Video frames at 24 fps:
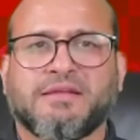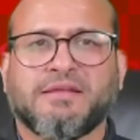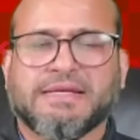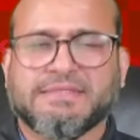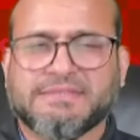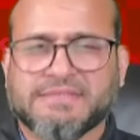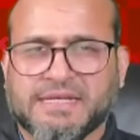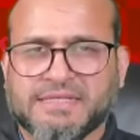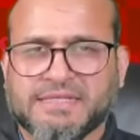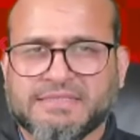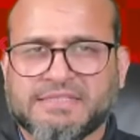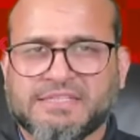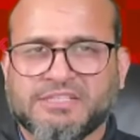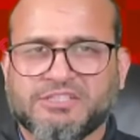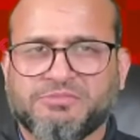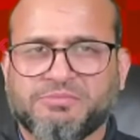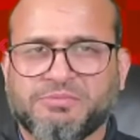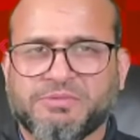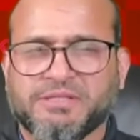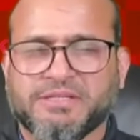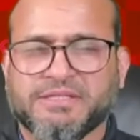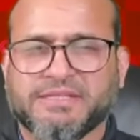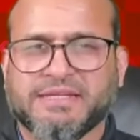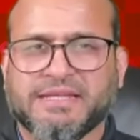Azad
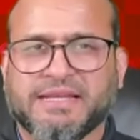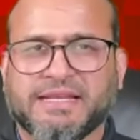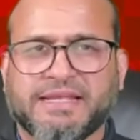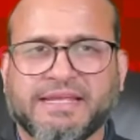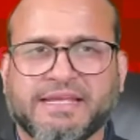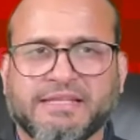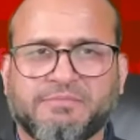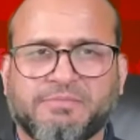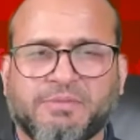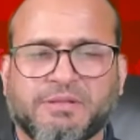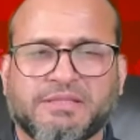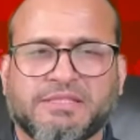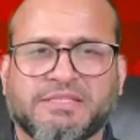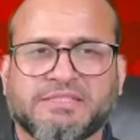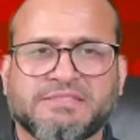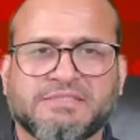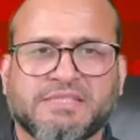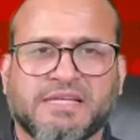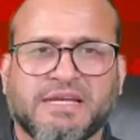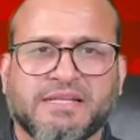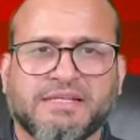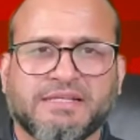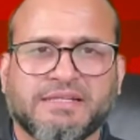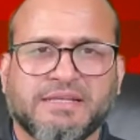Kashmir and Gilgit
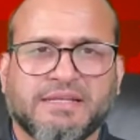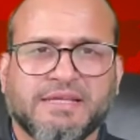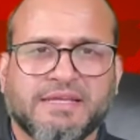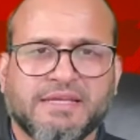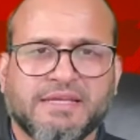Baltistan,